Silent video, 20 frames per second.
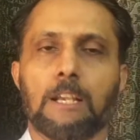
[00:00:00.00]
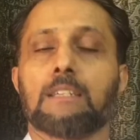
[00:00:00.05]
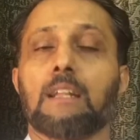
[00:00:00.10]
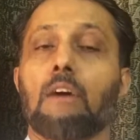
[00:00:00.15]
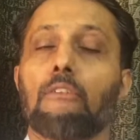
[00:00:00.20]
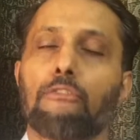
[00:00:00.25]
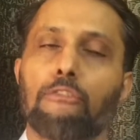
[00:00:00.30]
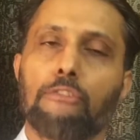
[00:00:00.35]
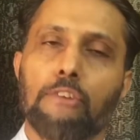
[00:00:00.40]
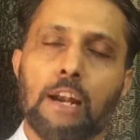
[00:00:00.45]

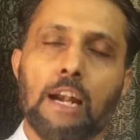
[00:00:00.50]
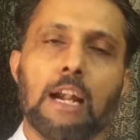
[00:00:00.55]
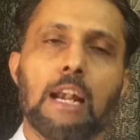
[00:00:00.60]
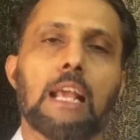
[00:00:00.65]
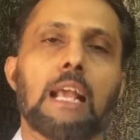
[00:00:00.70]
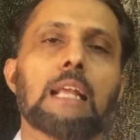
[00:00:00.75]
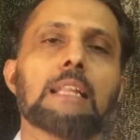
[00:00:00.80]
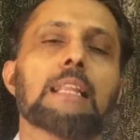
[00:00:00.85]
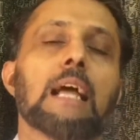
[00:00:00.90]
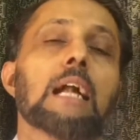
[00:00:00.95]

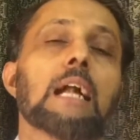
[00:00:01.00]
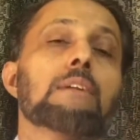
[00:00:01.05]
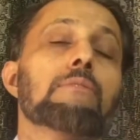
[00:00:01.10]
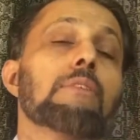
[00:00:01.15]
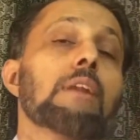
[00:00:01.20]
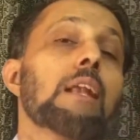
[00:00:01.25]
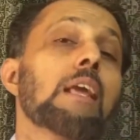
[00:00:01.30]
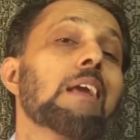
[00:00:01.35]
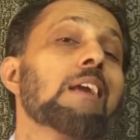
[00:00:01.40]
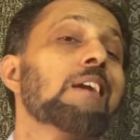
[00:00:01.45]
definitely that
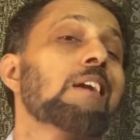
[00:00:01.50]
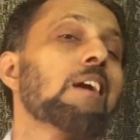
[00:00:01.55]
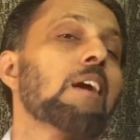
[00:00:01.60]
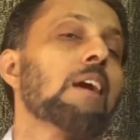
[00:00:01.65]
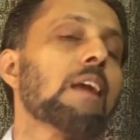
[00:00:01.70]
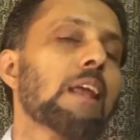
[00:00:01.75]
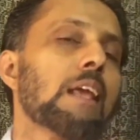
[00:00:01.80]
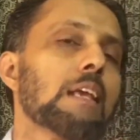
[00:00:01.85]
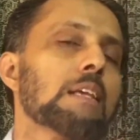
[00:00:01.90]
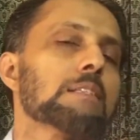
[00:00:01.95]
will
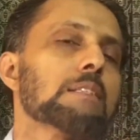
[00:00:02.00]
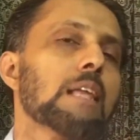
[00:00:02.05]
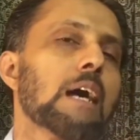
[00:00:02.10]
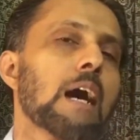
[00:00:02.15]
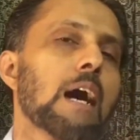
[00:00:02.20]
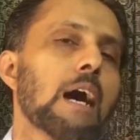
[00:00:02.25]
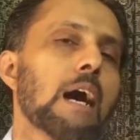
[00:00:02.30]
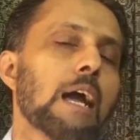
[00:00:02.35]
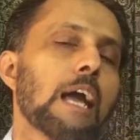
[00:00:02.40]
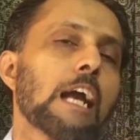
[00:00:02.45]
increase
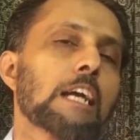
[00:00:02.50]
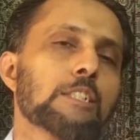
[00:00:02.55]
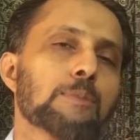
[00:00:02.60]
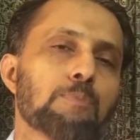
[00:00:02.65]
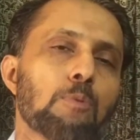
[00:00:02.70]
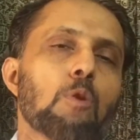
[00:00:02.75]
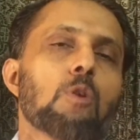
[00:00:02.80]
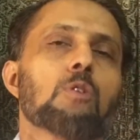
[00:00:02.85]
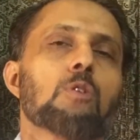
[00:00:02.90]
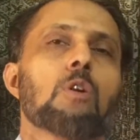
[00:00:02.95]
the
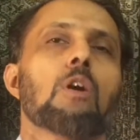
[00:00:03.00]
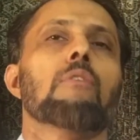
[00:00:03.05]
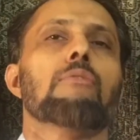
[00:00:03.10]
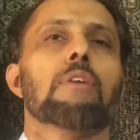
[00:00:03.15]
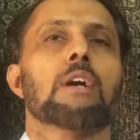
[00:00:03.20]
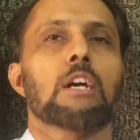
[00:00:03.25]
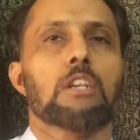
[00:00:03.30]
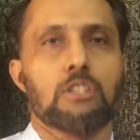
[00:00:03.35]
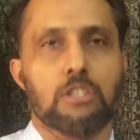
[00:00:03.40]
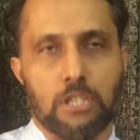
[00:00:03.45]
export of
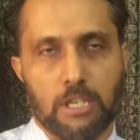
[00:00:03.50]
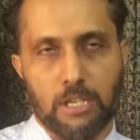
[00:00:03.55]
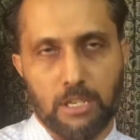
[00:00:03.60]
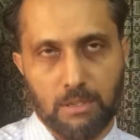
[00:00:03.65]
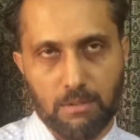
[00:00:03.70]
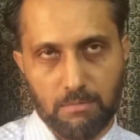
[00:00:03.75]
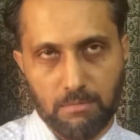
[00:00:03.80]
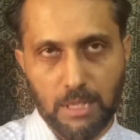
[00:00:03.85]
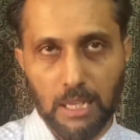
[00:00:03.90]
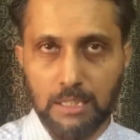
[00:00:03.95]
our country.
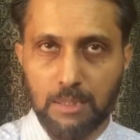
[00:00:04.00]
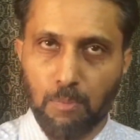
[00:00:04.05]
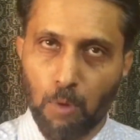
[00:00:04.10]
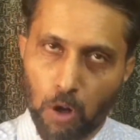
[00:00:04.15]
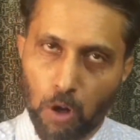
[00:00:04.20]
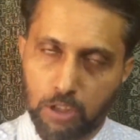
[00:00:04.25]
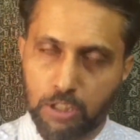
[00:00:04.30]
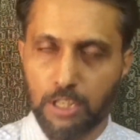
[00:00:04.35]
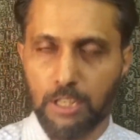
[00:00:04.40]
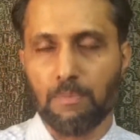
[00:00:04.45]
That's a
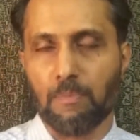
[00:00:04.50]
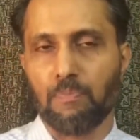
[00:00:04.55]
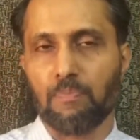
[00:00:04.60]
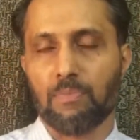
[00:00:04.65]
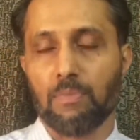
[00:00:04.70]
policy.